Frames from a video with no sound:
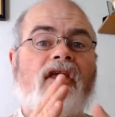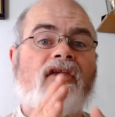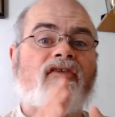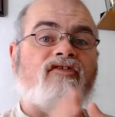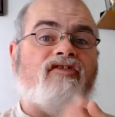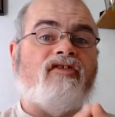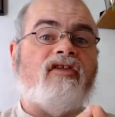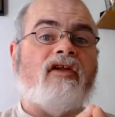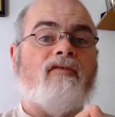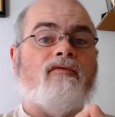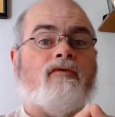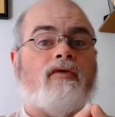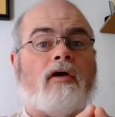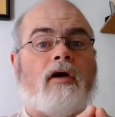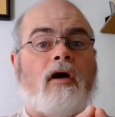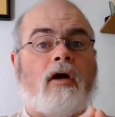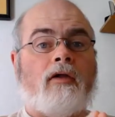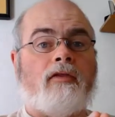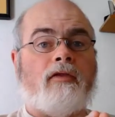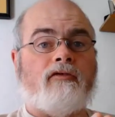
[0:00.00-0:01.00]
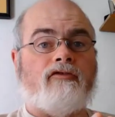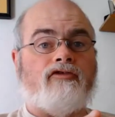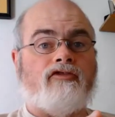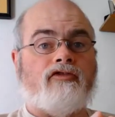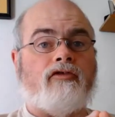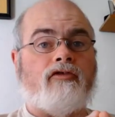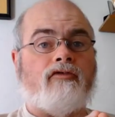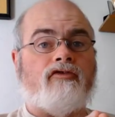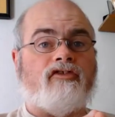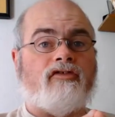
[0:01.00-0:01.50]
is different on those
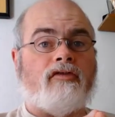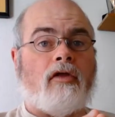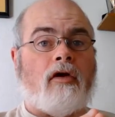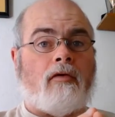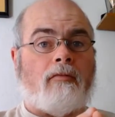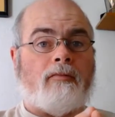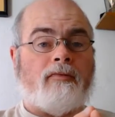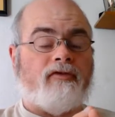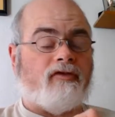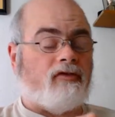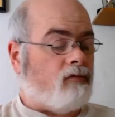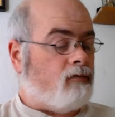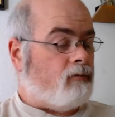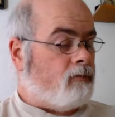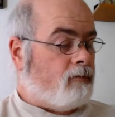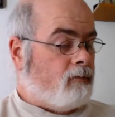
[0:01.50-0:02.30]
two slopes,